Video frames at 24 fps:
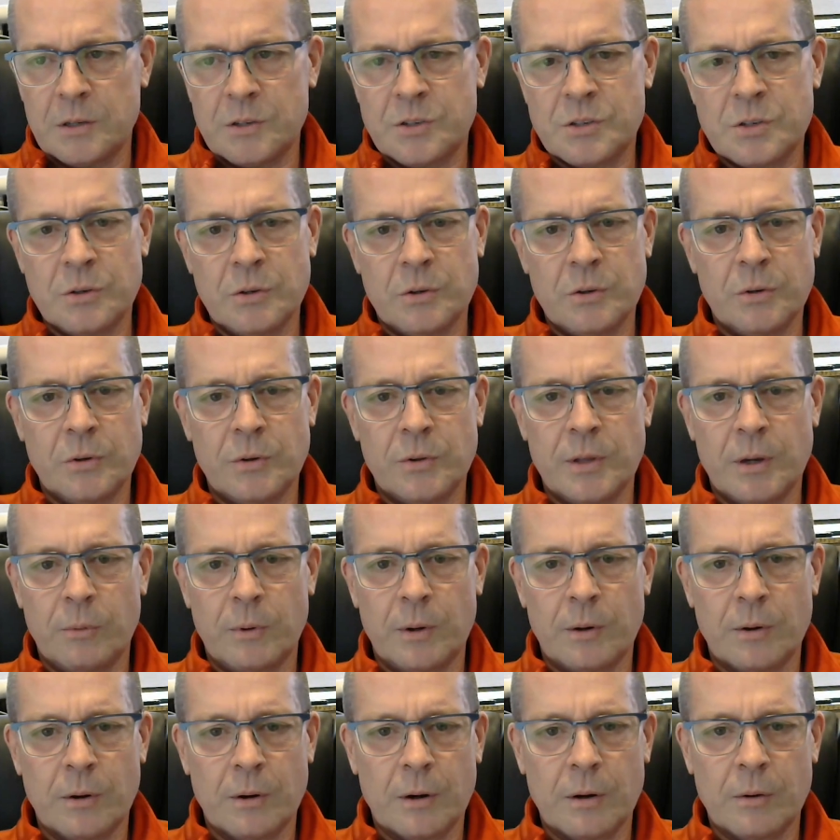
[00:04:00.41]
two that
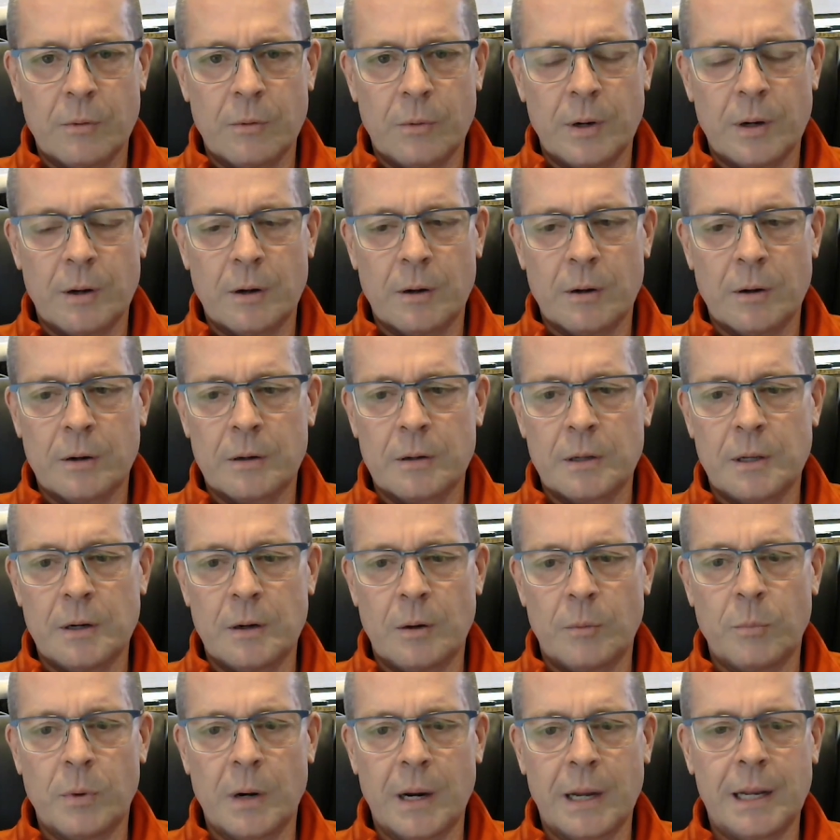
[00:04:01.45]
we were
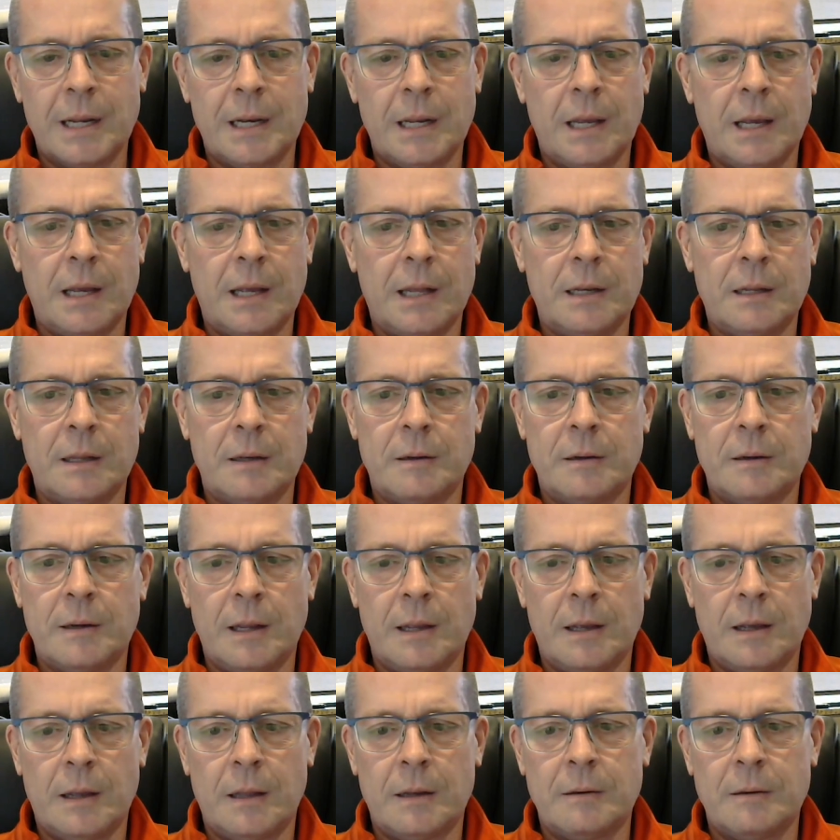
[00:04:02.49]
bringing in
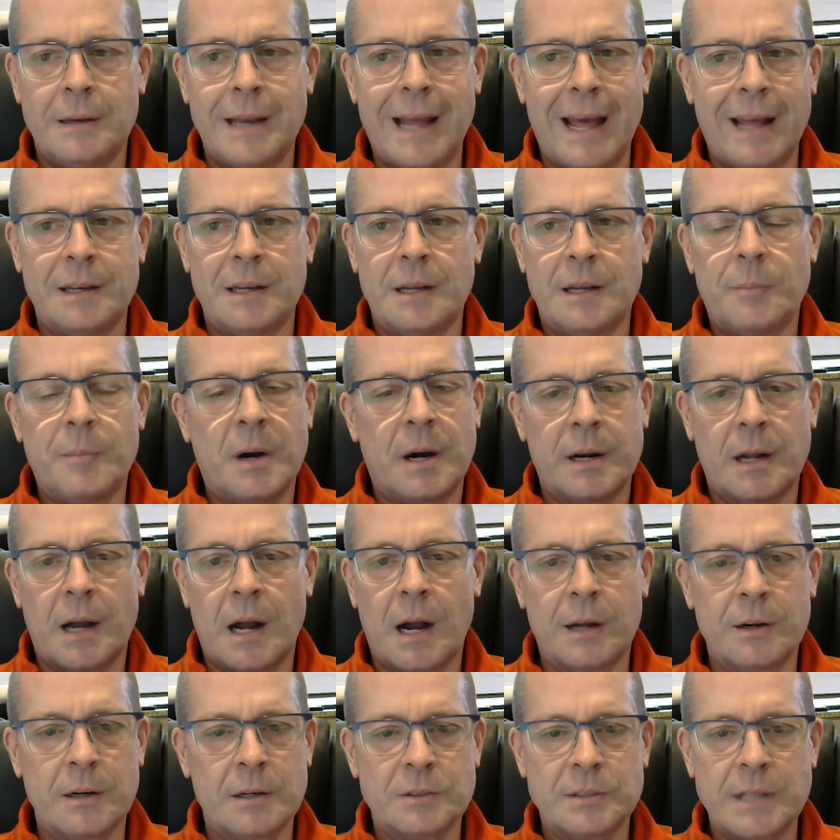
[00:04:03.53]
and netting about
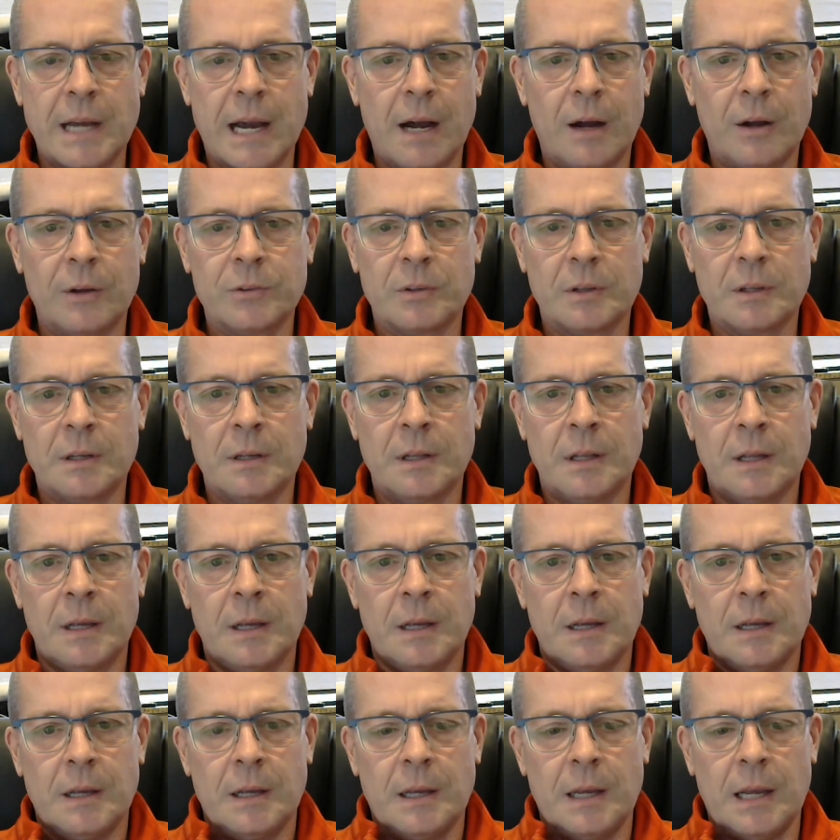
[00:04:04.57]
100,000,
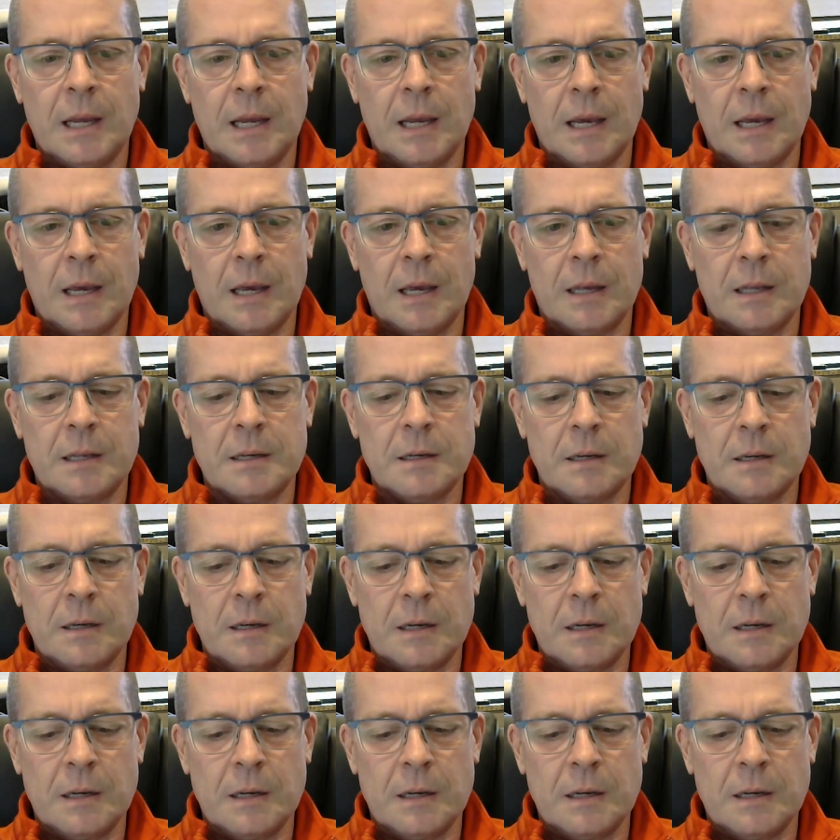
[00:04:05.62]
and